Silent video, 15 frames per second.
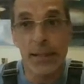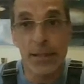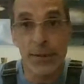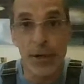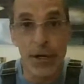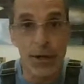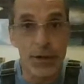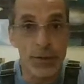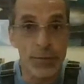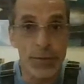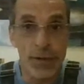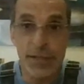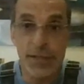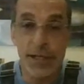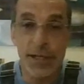The article
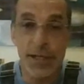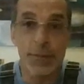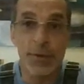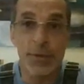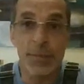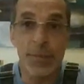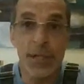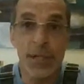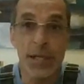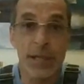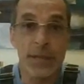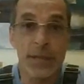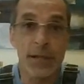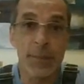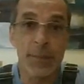resonated with me
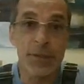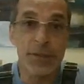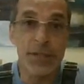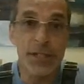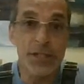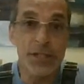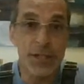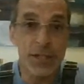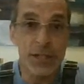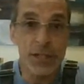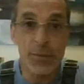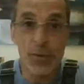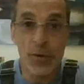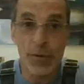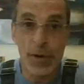as I'll be teaching these
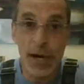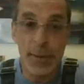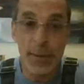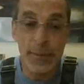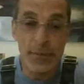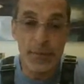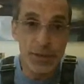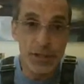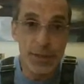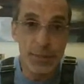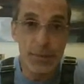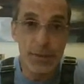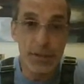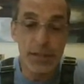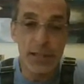programs, which
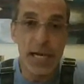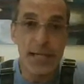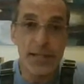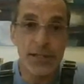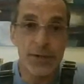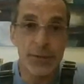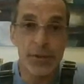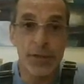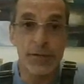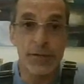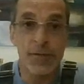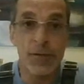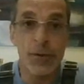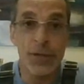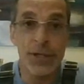typically last 3 to
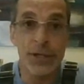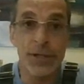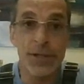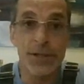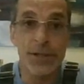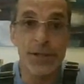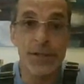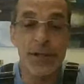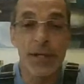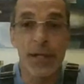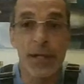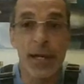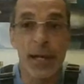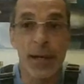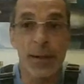4 years,
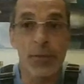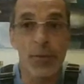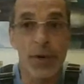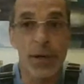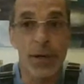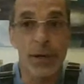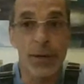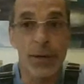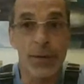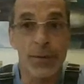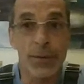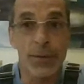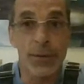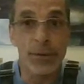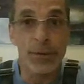and where
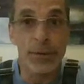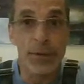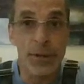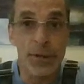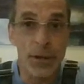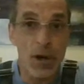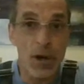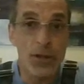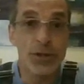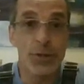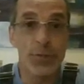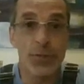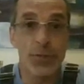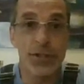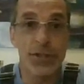the
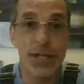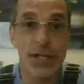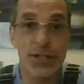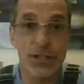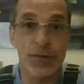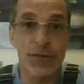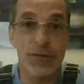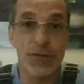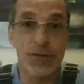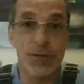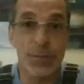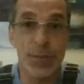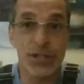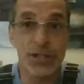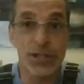long-term retention of
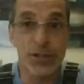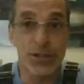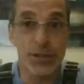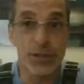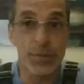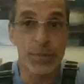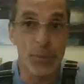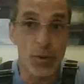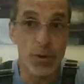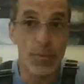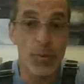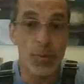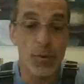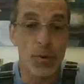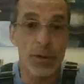information is going to be more
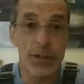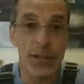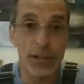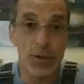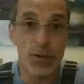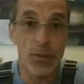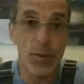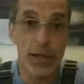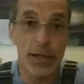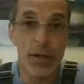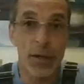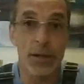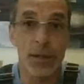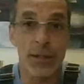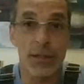important than quick
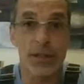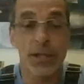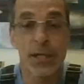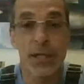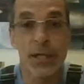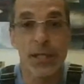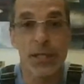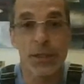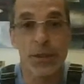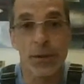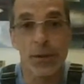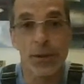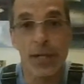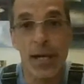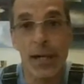knowledge. So
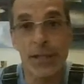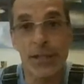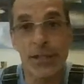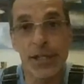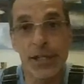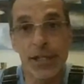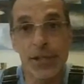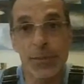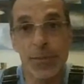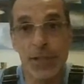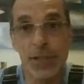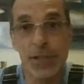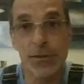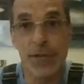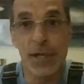learning how to teach my
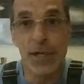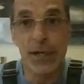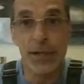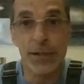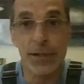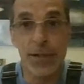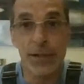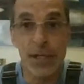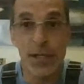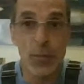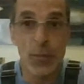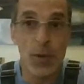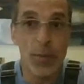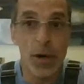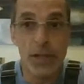students how to think
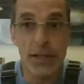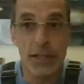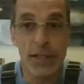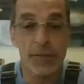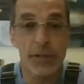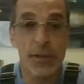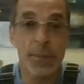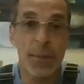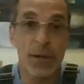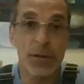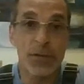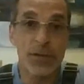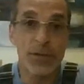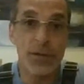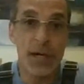more positively about
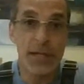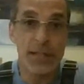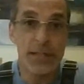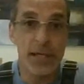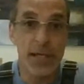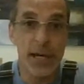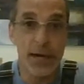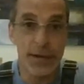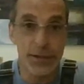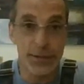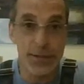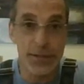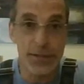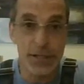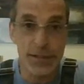stress and how to
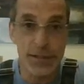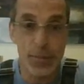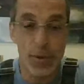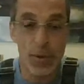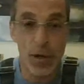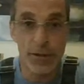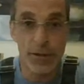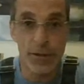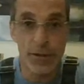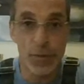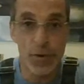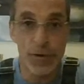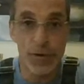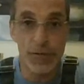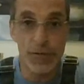use it as a positive
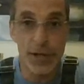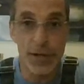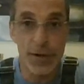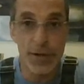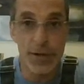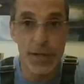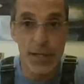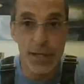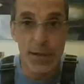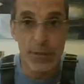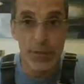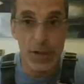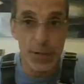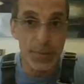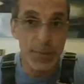motivator
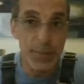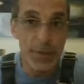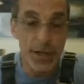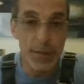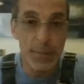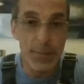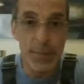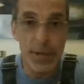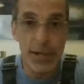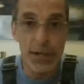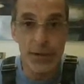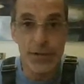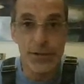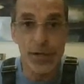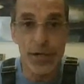will help me become a better
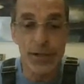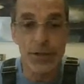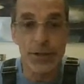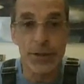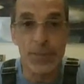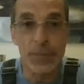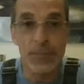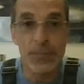instructor.